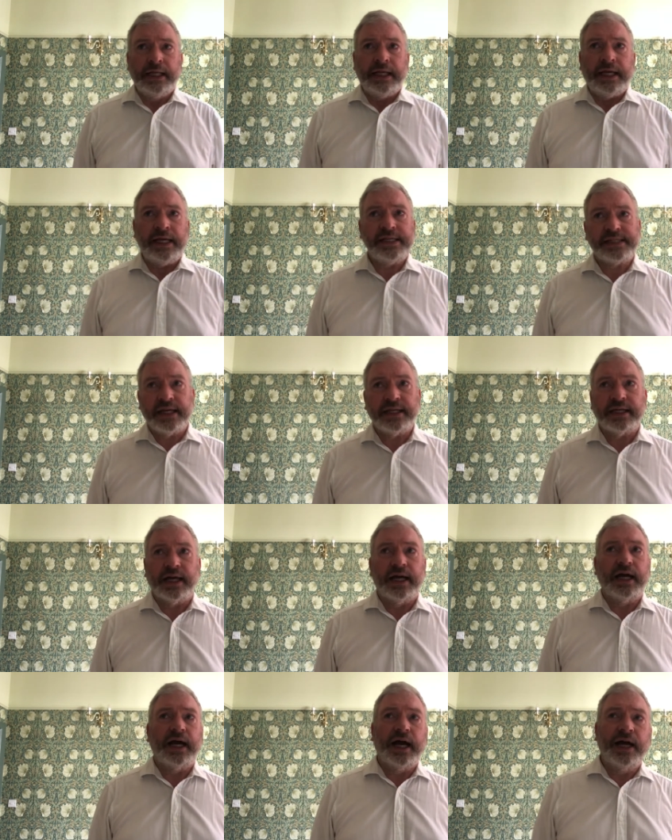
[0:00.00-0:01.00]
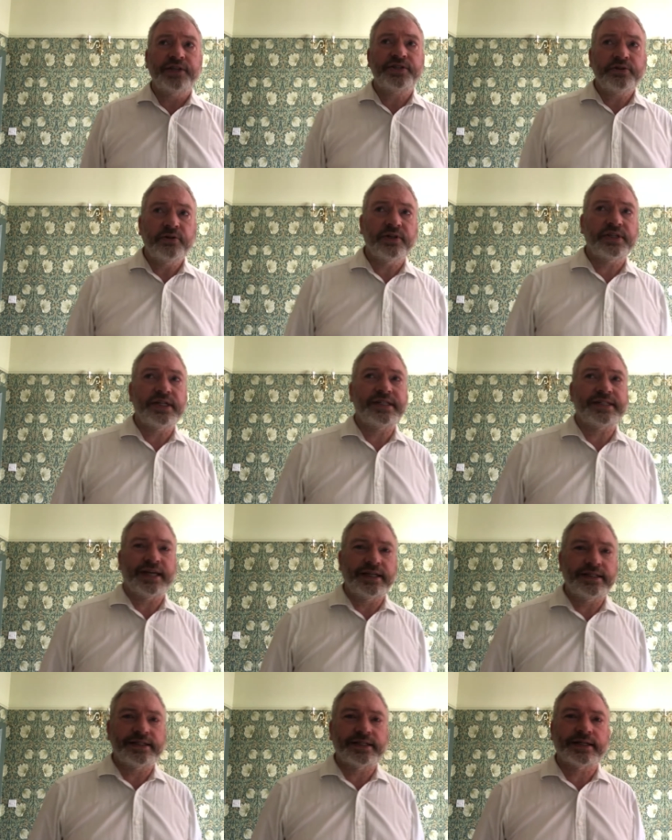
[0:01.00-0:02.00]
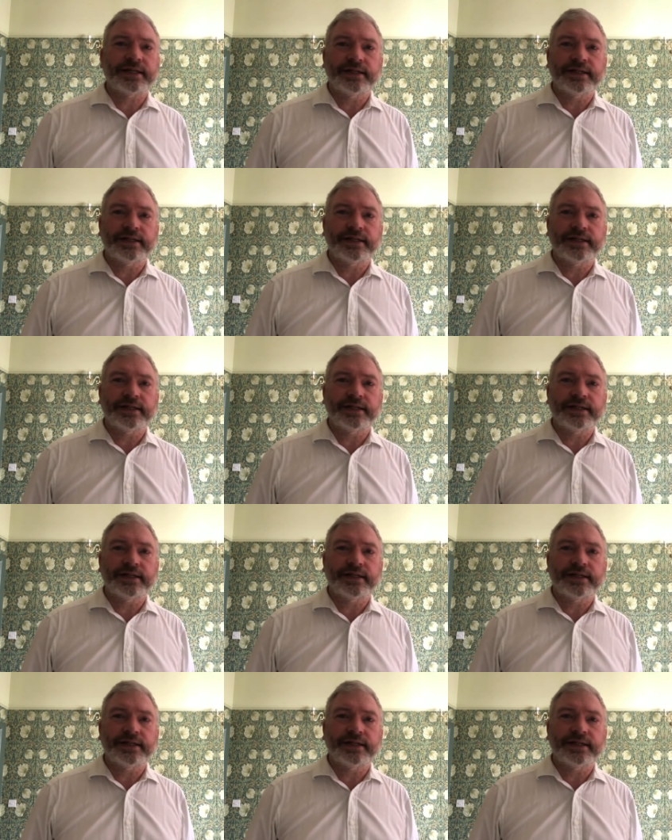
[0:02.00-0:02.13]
He said, "I do not intend to